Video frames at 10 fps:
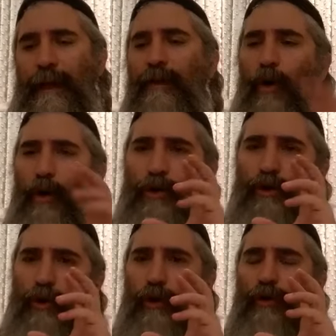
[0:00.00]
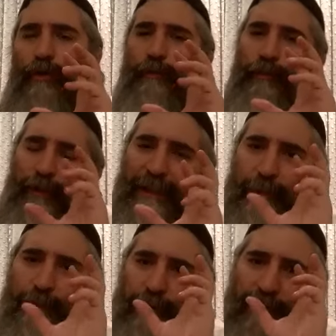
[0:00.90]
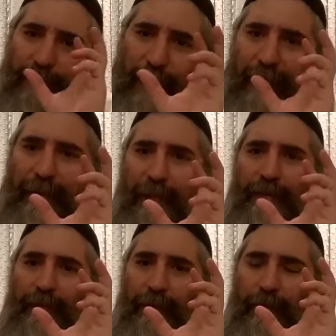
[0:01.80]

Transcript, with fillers: it also puts in perspective